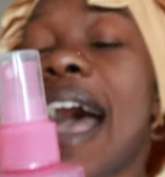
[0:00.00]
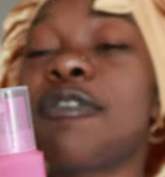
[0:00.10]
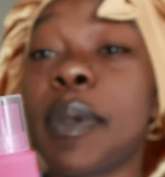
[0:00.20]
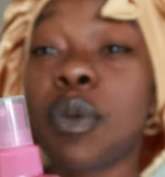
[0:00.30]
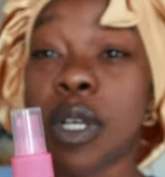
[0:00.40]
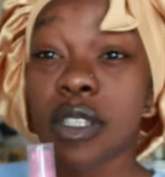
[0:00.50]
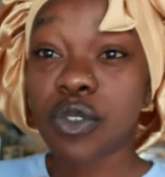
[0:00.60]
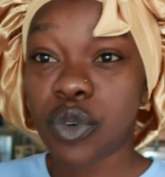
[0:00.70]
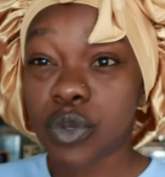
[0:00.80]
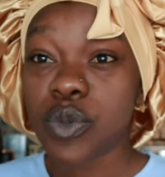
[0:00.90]
I've been
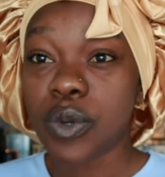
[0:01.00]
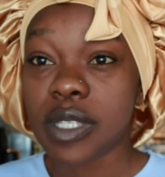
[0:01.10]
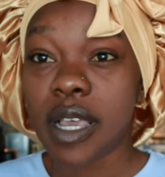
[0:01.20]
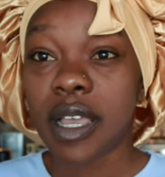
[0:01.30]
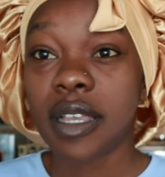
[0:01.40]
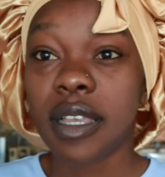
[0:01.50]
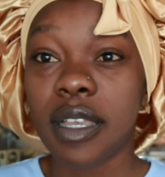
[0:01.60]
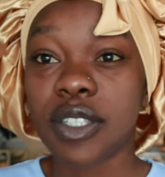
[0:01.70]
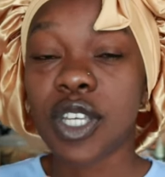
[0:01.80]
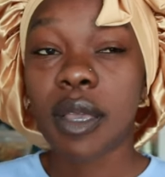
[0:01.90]
wanting rose water.
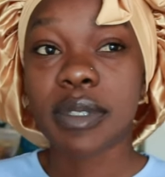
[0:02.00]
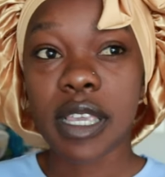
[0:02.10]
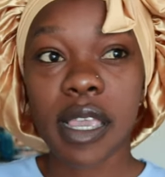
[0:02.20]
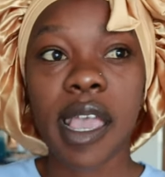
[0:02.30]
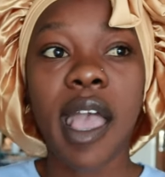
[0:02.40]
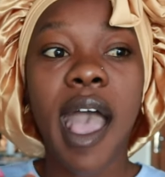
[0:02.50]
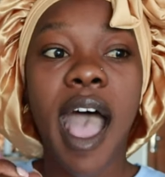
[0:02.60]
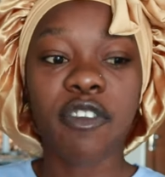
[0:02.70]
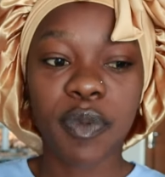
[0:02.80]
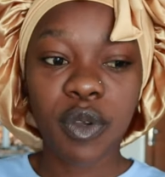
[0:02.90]
You get what I'm saying?
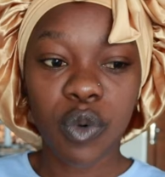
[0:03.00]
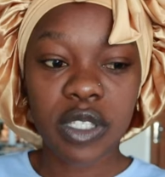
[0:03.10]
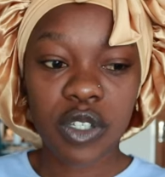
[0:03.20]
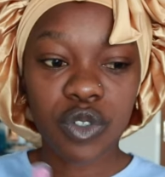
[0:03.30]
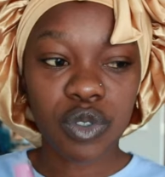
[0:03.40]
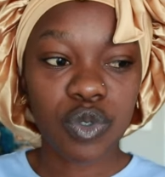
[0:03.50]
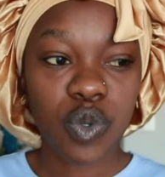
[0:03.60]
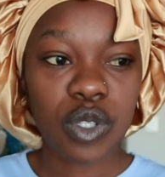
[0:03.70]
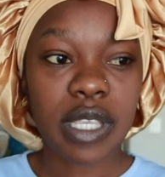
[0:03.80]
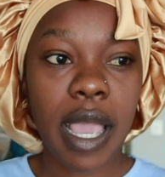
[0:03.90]
I've been wanting rose
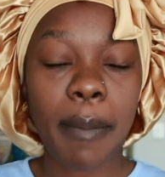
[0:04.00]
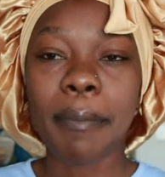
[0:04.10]
water,